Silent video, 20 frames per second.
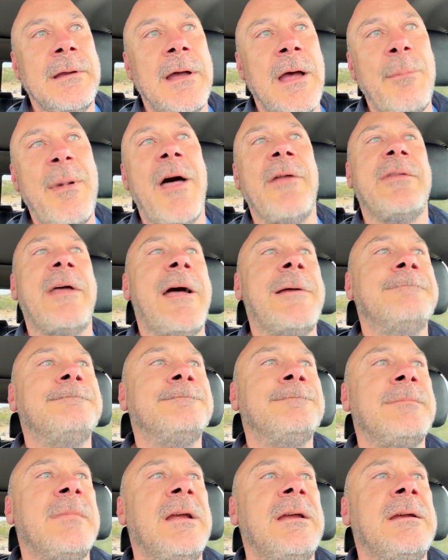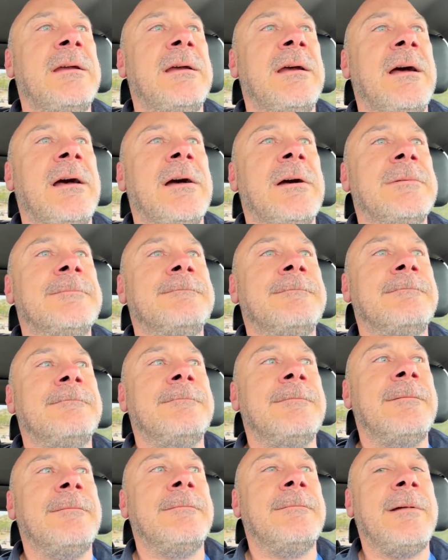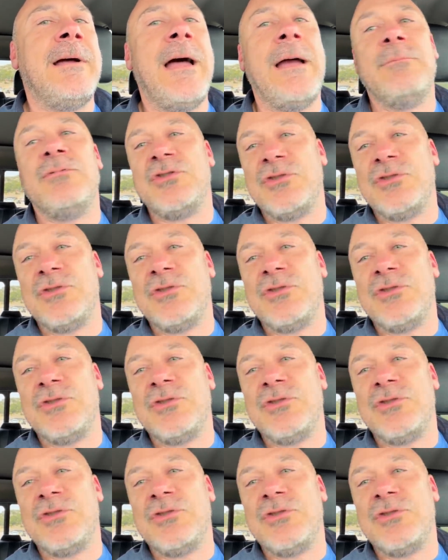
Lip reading: about that. I'm